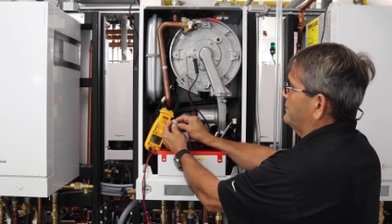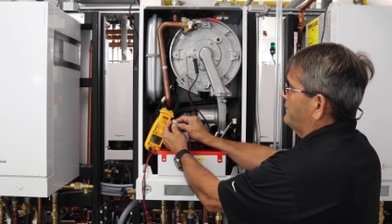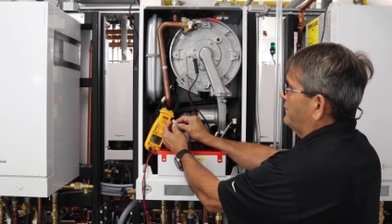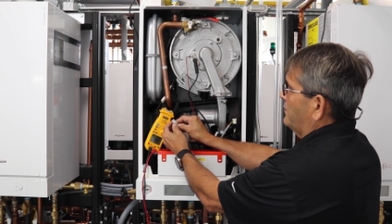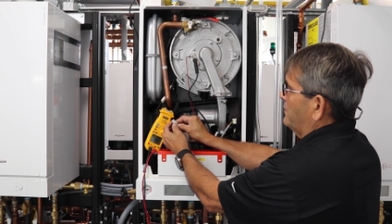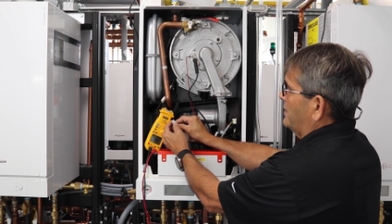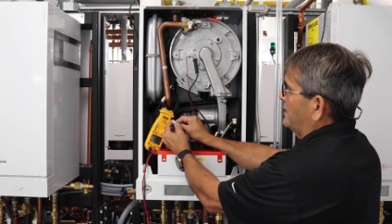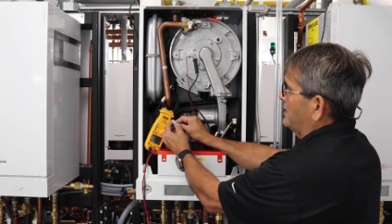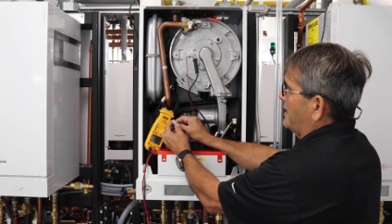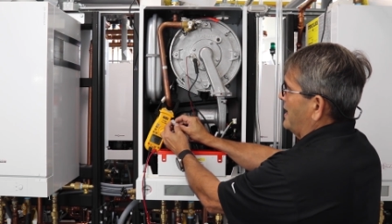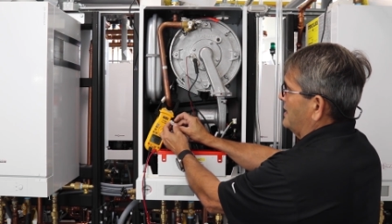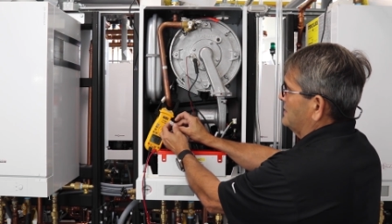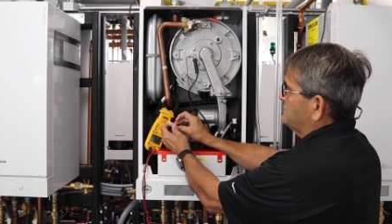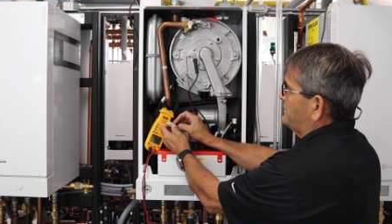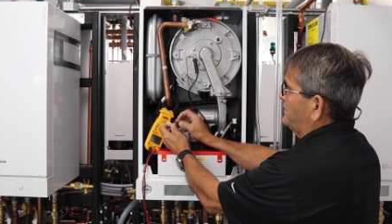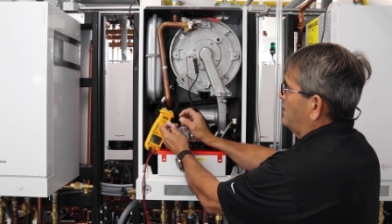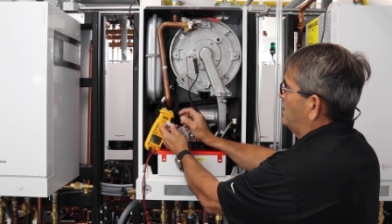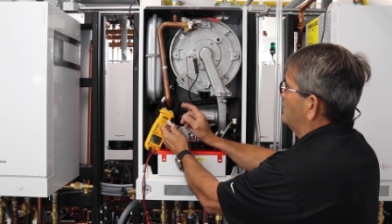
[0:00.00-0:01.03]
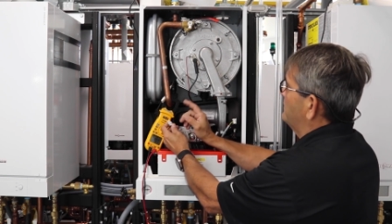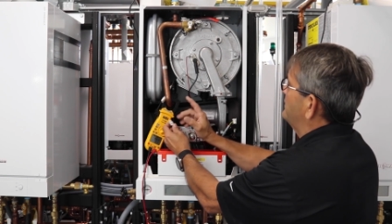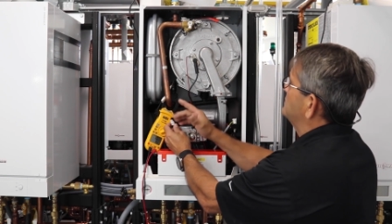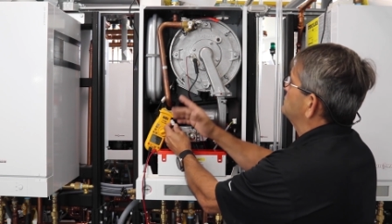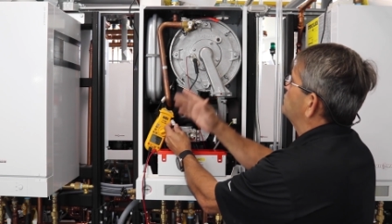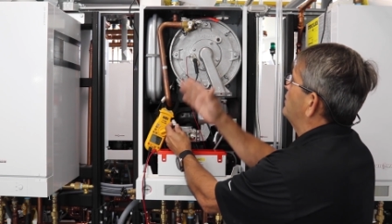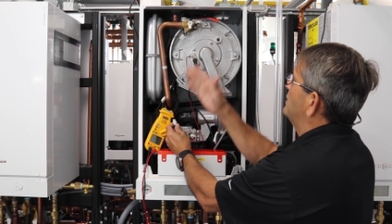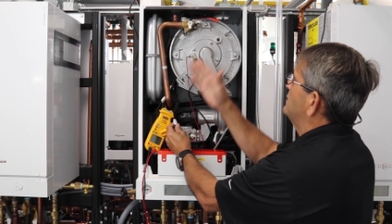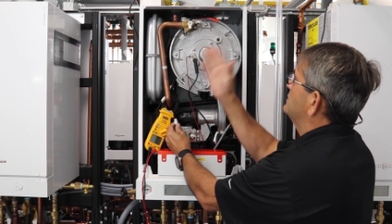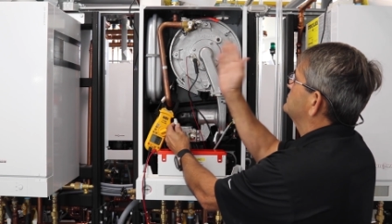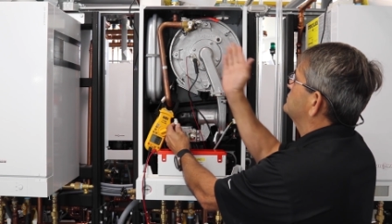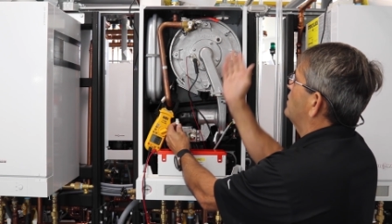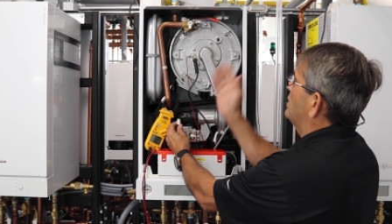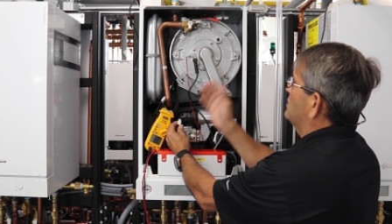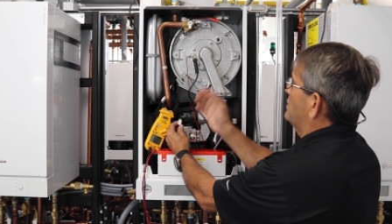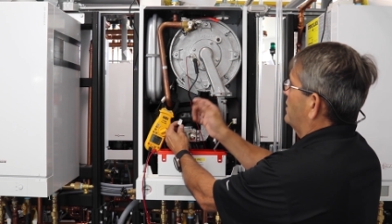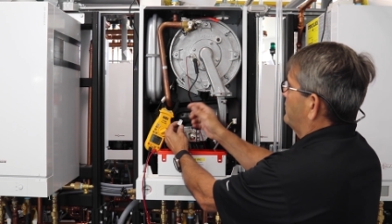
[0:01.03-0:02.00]
for our gas valve, as well as
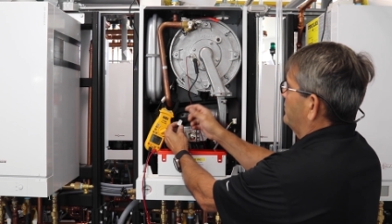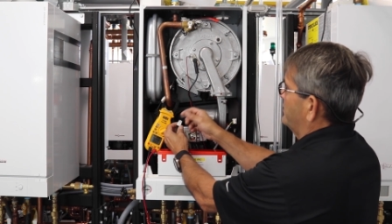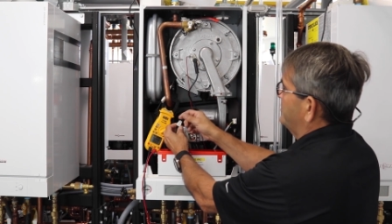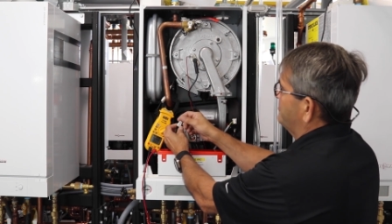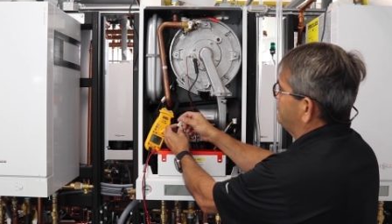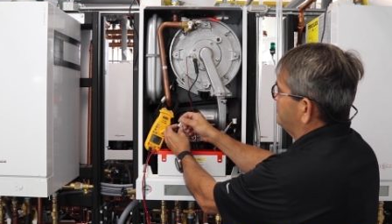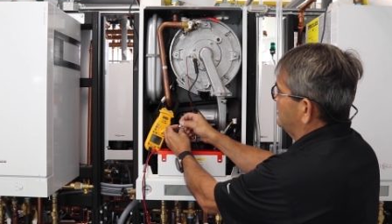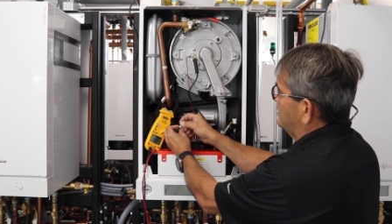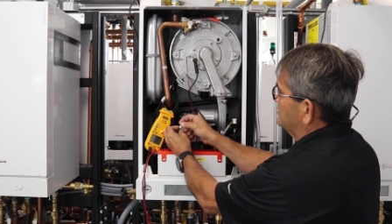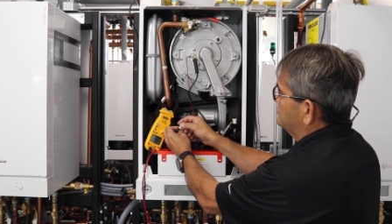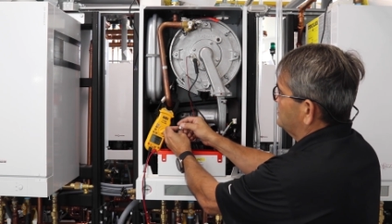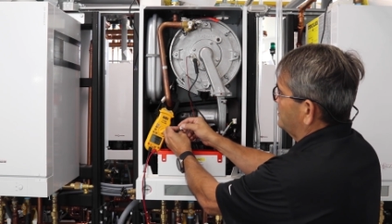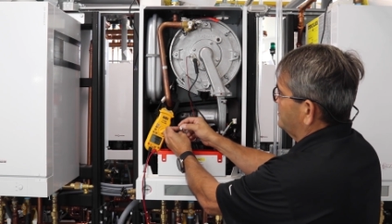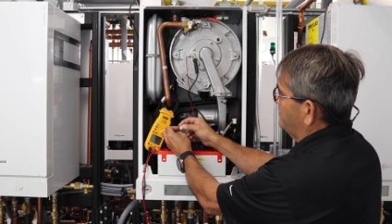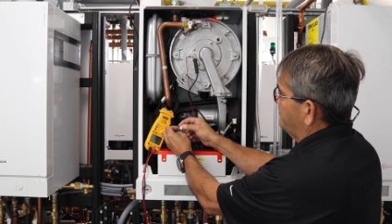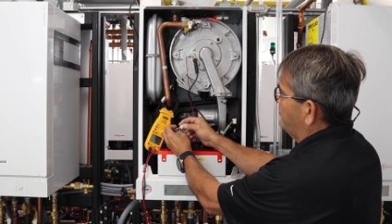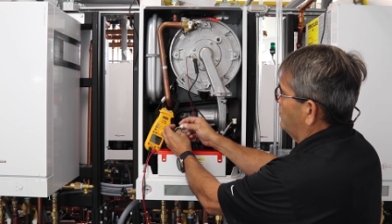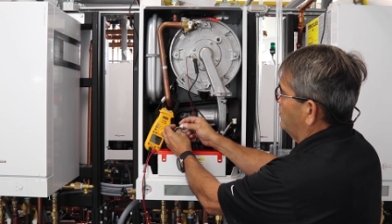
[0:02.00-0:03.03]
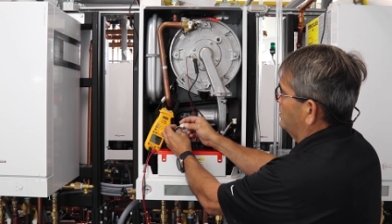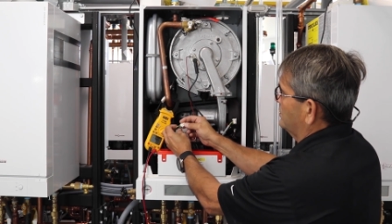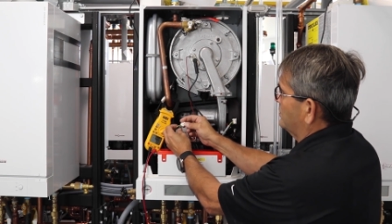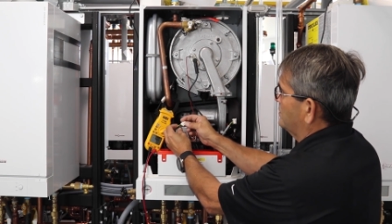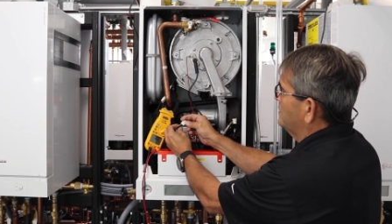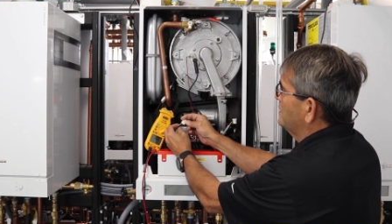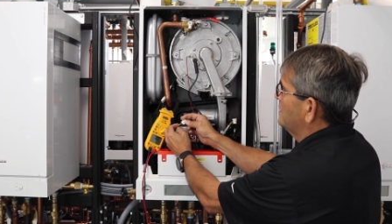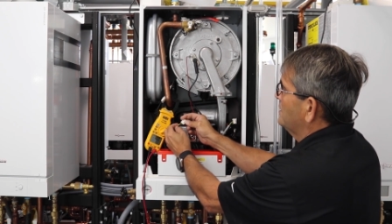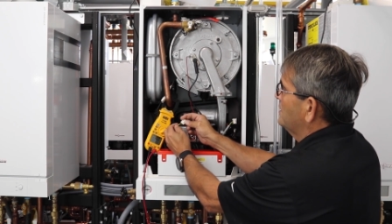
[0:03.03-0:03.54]
all our other plugs on the boiler,